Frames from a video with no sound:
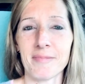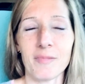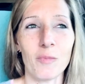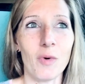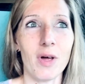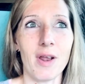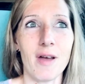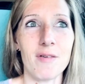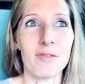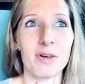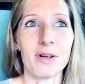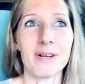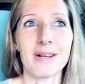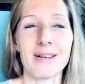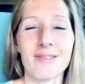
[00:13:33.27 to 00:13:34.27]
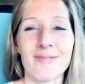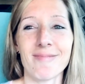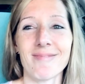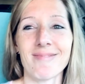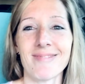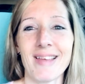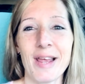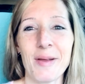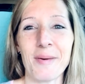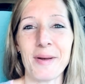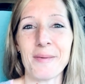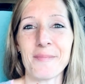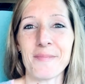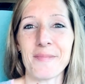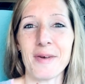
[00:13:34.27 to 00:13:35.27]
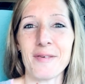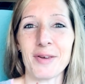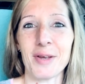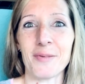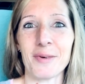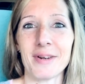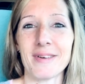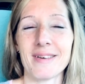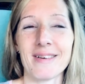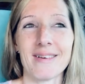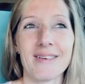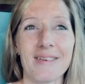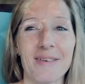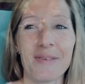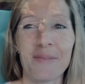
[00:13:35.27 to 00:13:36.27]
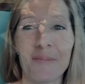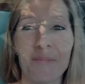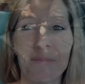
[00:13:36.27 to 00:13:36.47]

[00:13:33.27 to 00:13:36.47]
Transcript: Whatever. Anyway, have a good one.